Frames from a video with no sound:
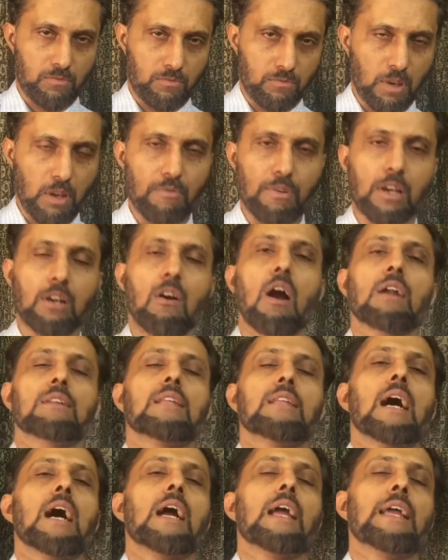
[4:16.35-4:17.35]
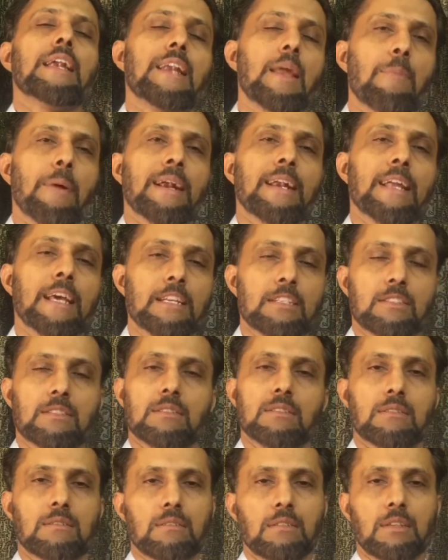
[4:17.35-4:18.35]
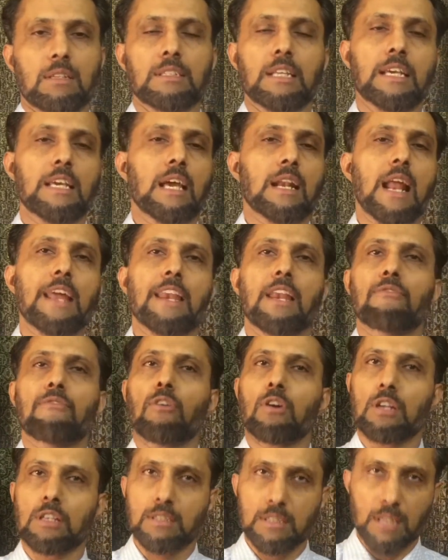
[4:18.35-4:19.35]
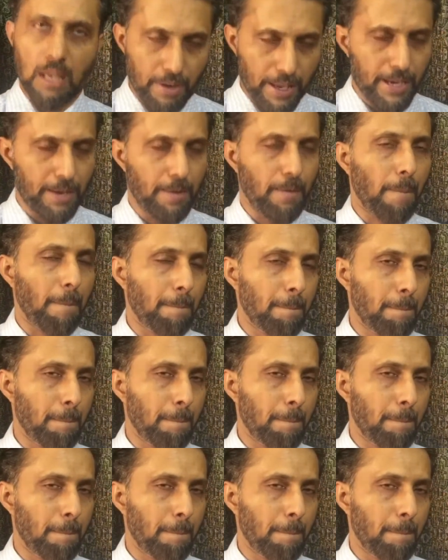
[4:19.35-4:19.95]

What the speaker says: when we got the independence in the year 1947,